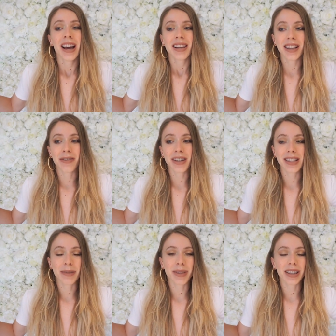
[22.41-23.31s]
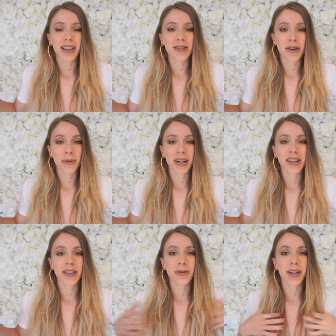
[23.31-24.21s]
definitely something that you don't want to
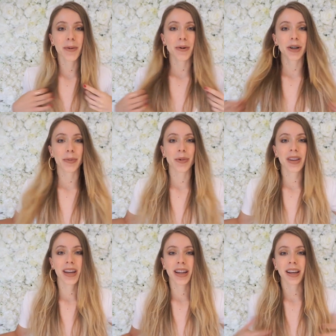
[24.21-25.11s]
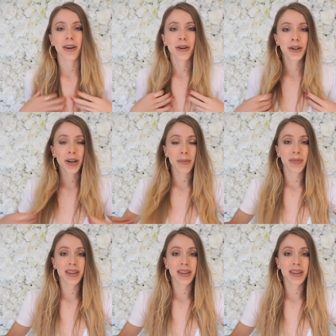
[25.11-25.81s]
do, and I woke up with it like all crimped.